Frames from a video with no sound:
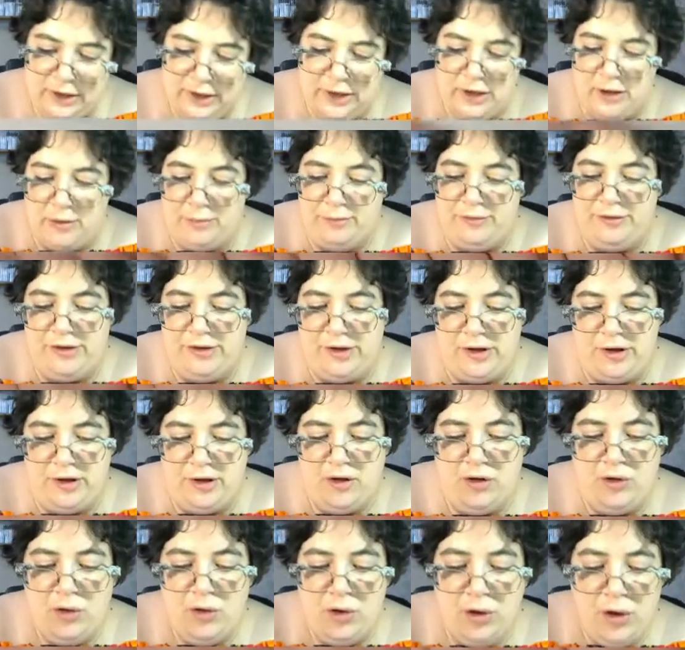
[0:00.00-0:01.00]
up to
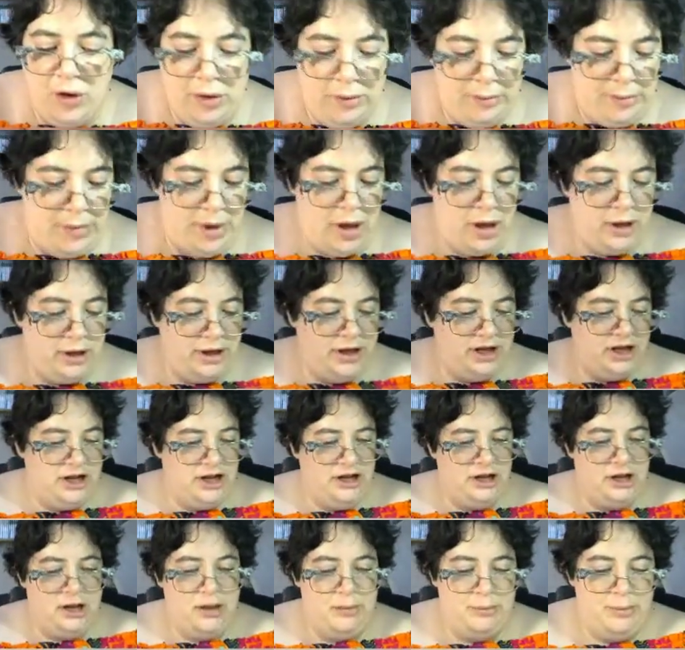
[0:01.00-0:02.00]
you. I'm
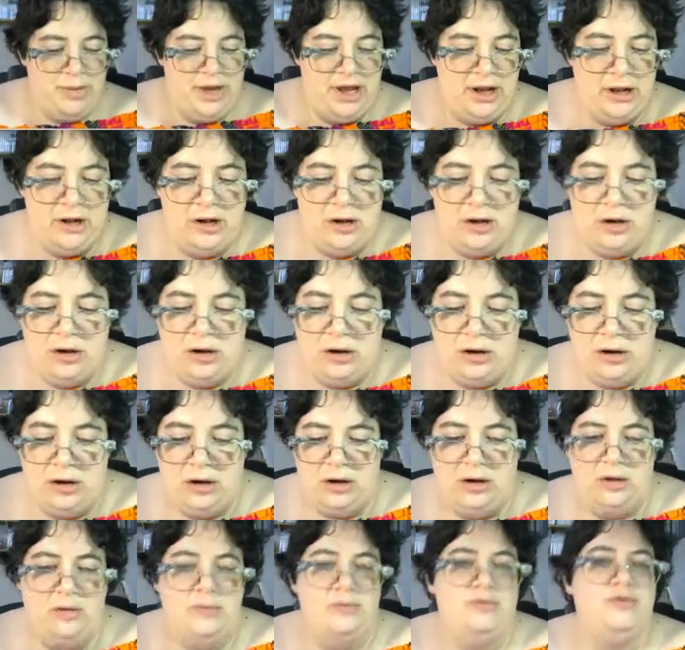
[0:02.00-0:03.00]
gonna come in
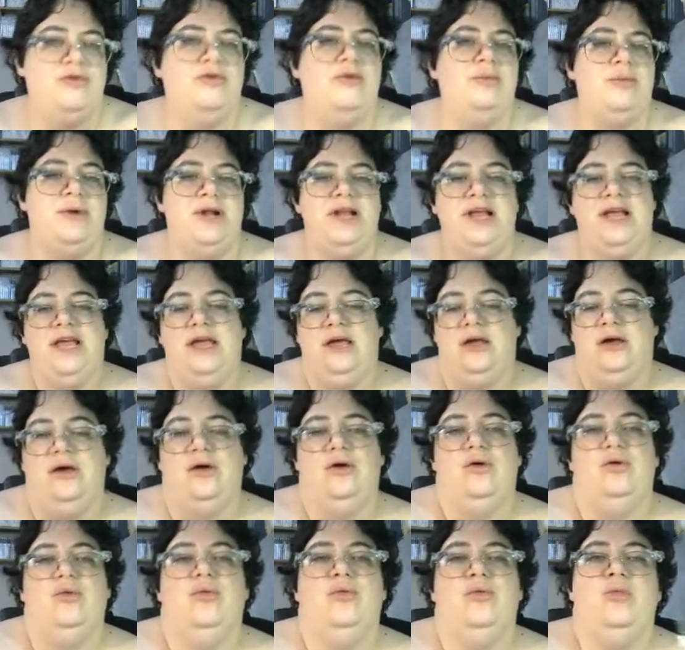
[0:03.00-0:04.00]
probably
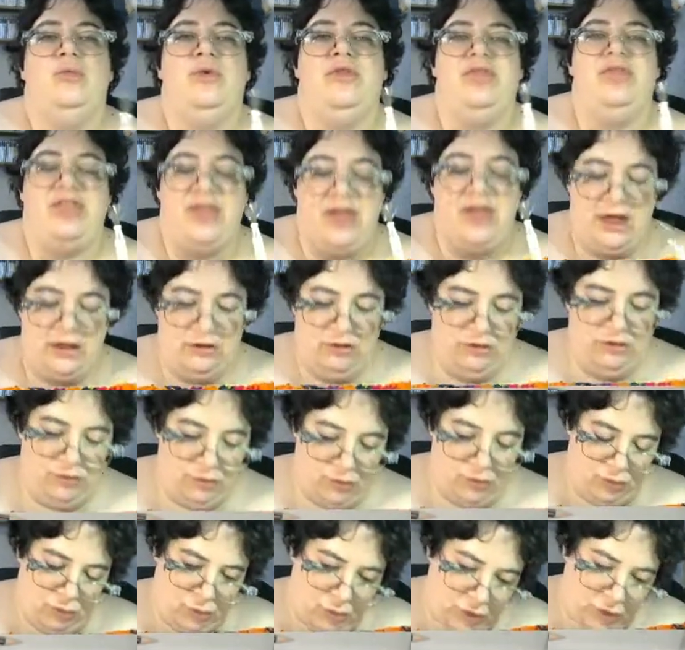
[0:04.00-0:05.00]
with that
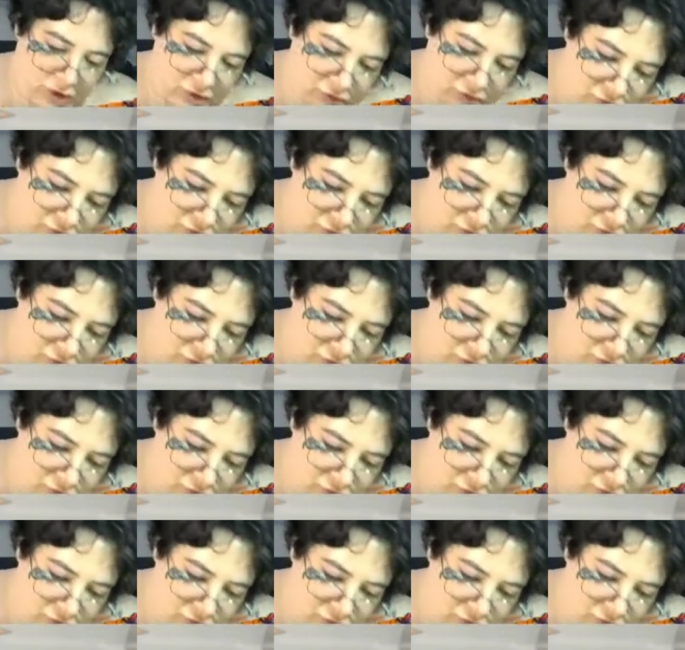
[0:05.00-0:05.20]
tool and